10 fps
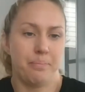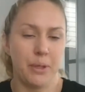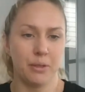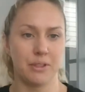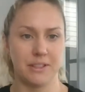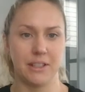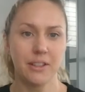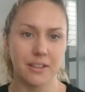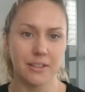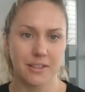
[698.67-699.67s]
build
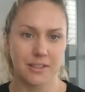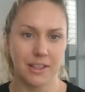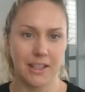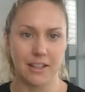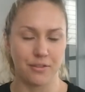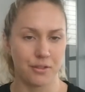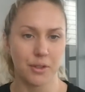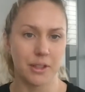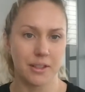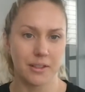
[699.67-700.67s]
resilience to get
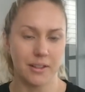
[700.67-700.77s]
through it.